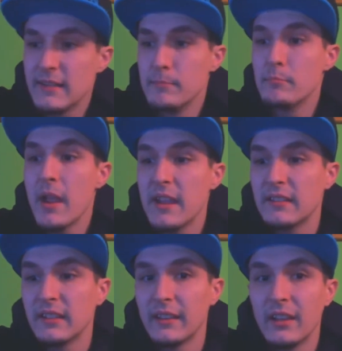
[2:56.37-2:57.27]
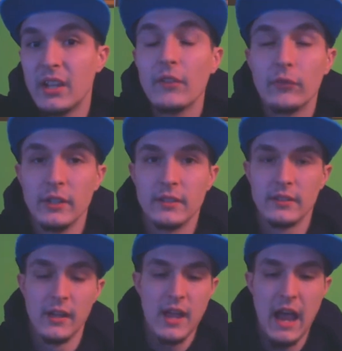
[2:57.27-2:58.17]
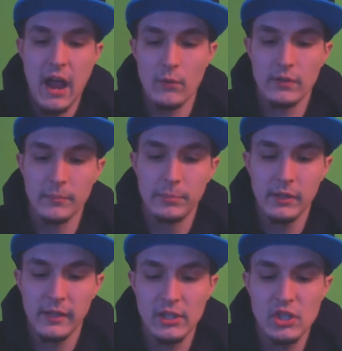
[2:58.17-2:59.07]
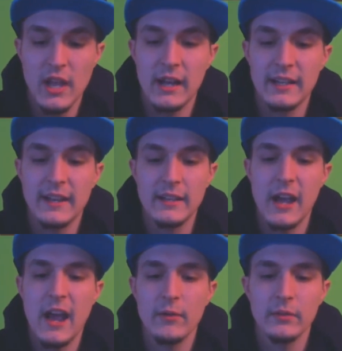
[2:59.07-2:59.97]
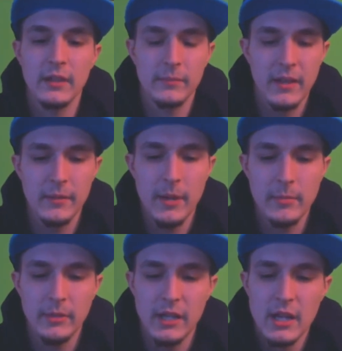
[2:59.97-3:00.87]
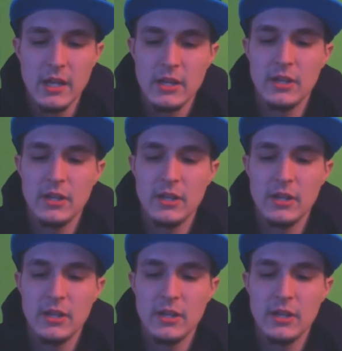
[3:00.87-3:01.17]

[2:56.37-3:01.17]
amazing, the difference. I was completely shocked. I was like thinking maybe, you know,